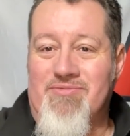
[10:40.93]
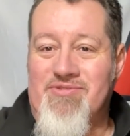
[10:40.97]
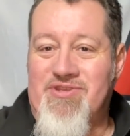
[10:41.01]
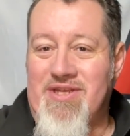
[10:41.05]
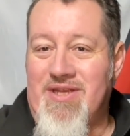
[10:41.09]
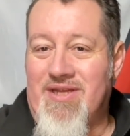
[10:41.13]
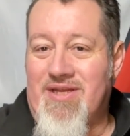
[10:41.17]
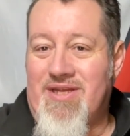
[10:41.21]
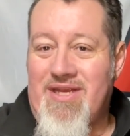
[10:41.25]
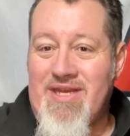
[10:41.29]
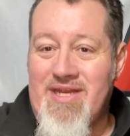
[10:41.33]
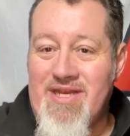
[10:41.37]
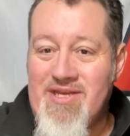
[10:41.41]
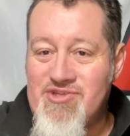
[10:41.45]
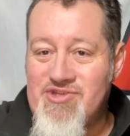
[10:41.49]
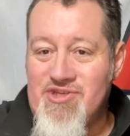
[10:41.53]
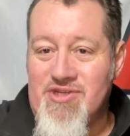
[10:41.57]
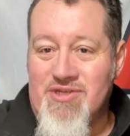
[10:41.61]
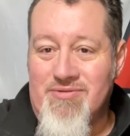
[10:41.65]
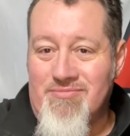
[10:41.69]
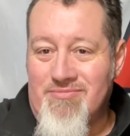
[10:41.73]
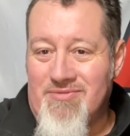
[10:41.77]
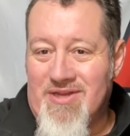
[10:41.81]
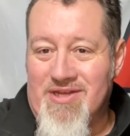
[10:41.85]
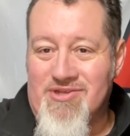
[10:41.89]
the
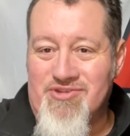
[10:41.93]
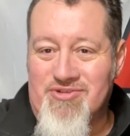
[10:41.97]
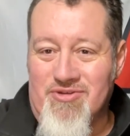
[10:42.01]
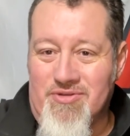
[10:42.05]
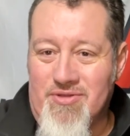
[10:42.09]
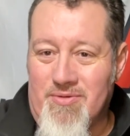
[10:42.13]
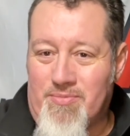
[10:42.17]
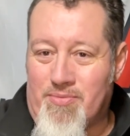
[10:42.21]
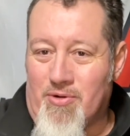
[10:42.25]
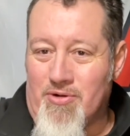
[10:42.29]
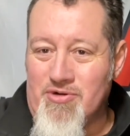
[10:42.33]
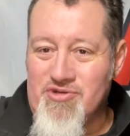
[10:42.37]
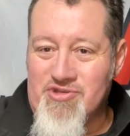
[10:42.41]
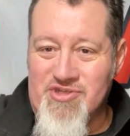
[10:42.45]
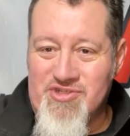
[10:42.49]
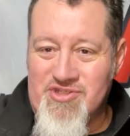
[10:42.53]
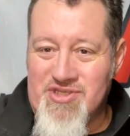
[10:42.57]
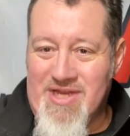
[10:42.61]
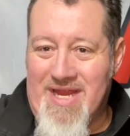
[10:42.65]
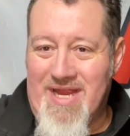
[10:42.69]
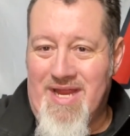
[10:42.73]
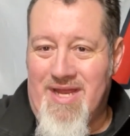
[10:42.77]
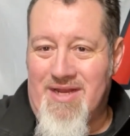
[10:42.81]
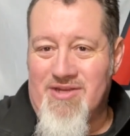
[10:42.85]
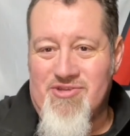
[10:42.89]
adhesion gets on the person's
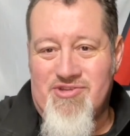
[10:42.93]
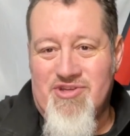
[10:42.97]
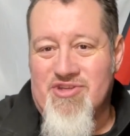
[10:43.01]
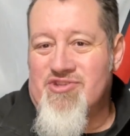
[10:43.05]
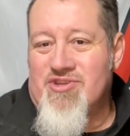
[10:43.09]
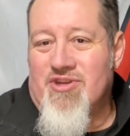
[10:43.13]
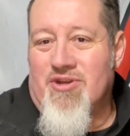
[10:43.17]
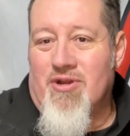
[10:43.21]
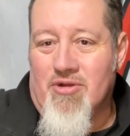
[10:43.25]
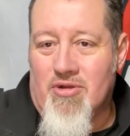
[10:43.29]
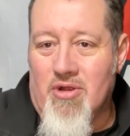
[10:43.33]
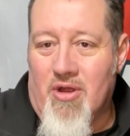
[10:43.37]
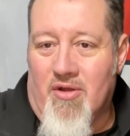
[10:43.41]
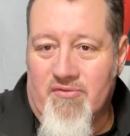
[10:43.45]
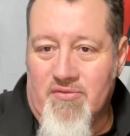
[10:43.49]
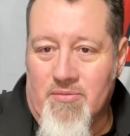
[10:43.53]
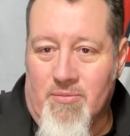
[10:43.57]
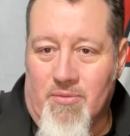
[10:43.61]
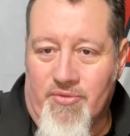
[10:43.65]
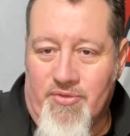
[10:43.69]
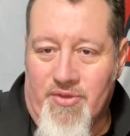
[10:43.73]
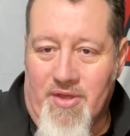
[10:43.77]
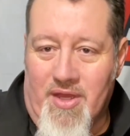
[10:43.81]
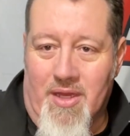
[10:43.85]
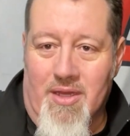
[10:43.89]
hand. It's just an uncomfortable
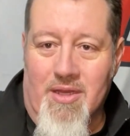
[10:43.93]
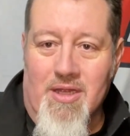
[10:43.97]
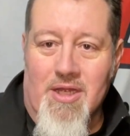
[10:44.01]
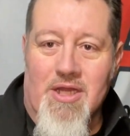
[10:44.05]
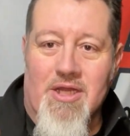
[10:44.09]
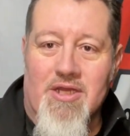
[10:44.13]
thing.